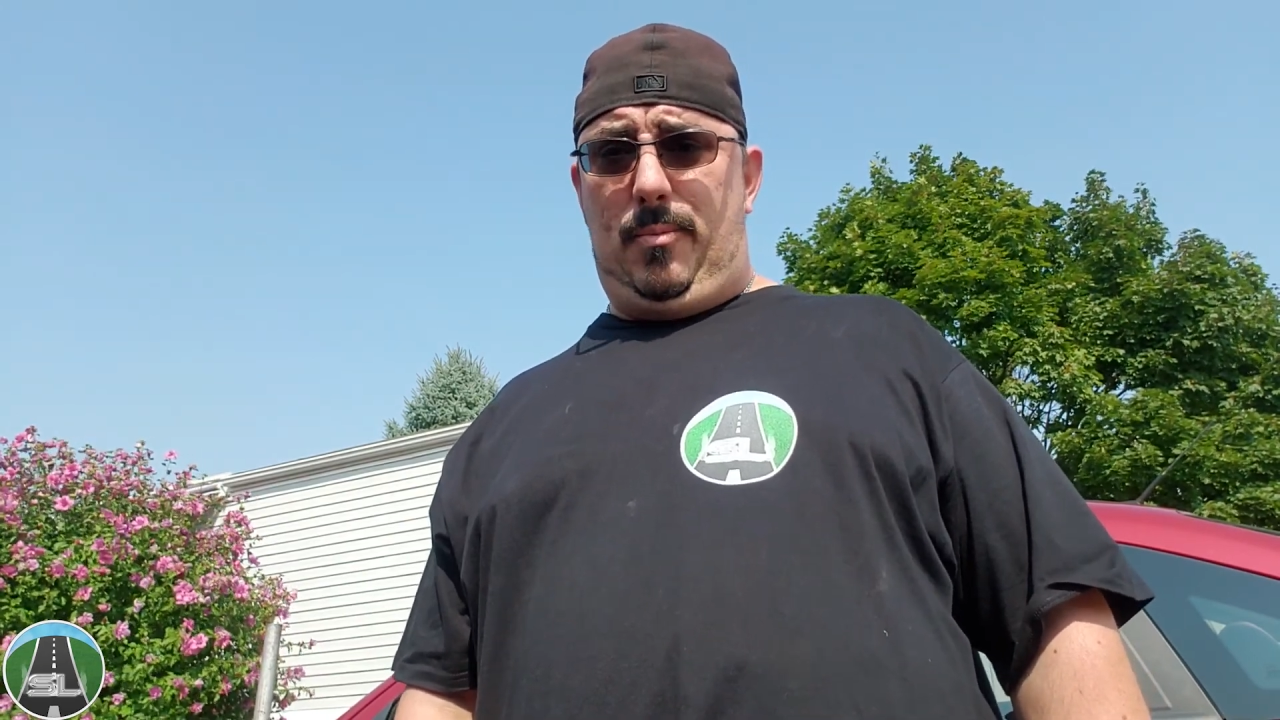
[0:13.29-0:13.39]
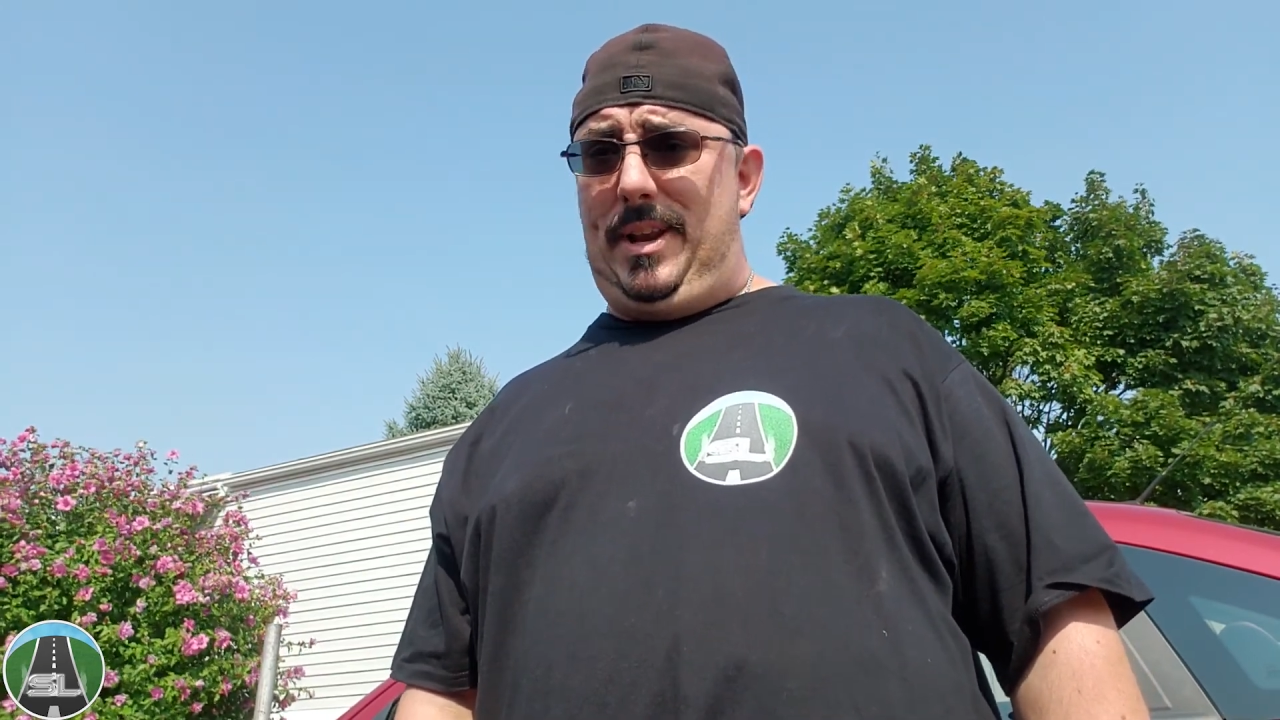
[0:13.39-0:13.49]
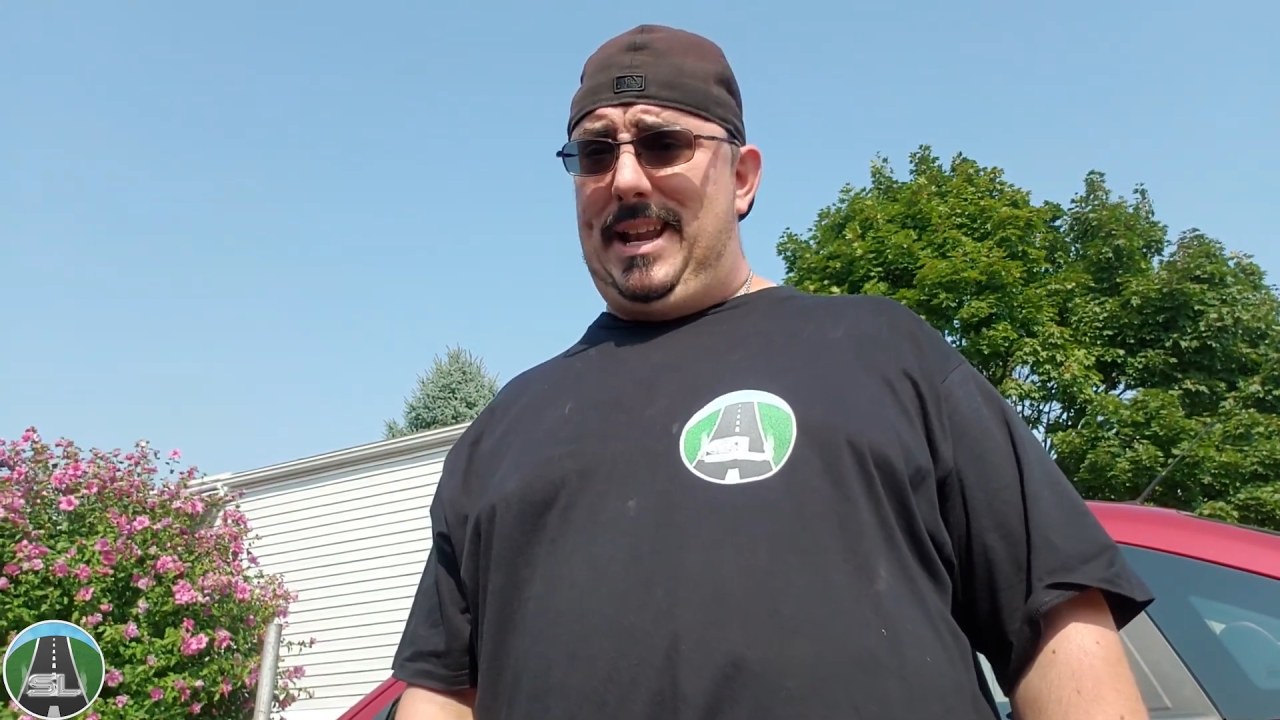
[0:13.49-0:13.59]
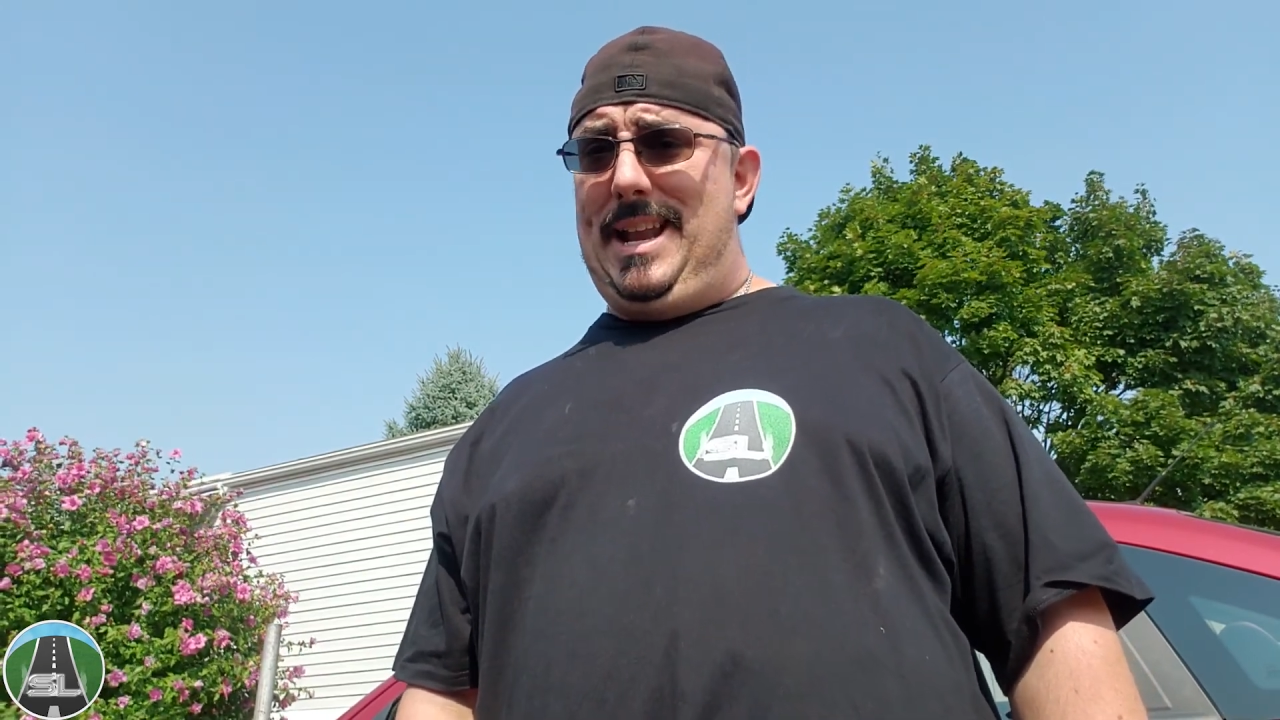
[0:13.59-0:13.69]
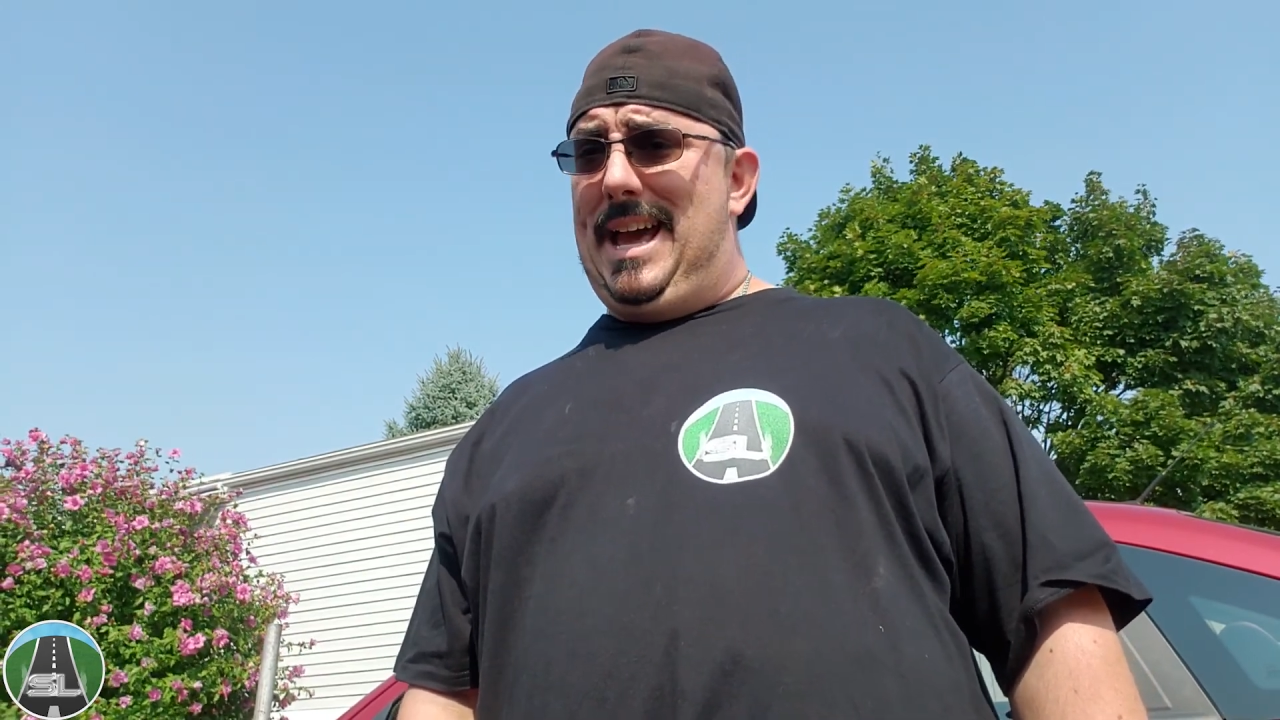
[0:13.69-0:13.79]
we
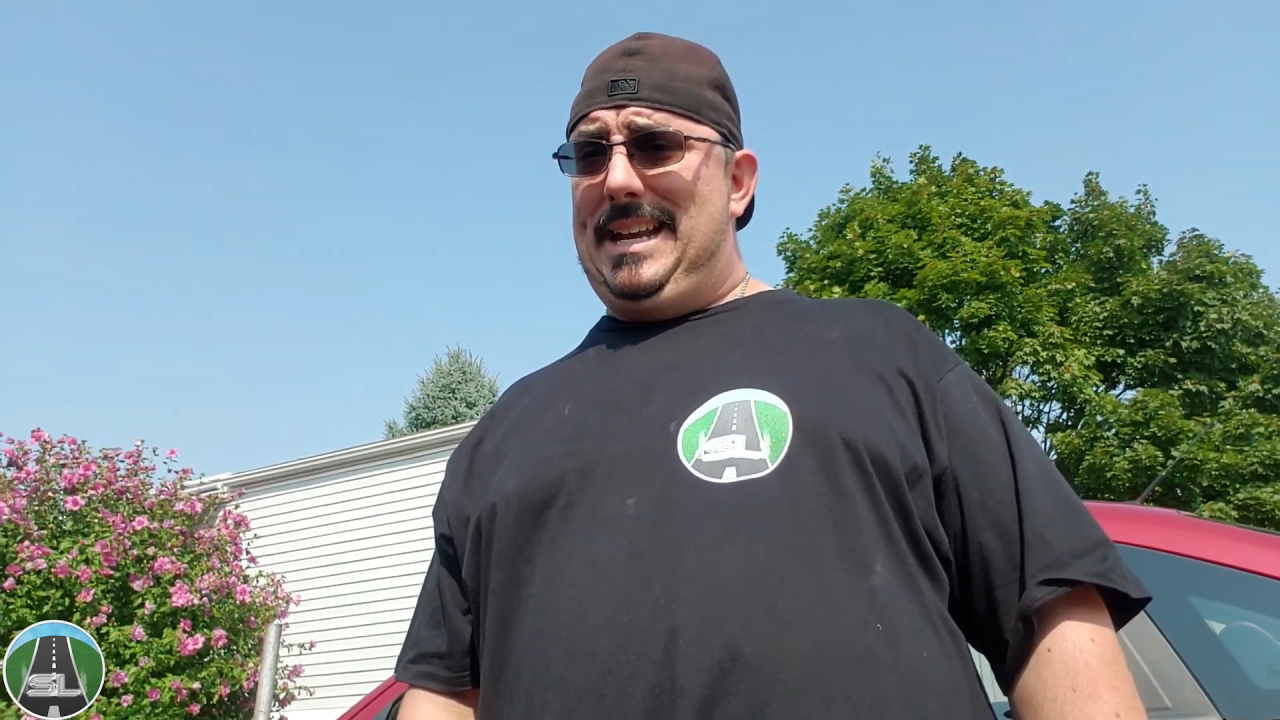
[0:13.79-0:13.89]
did not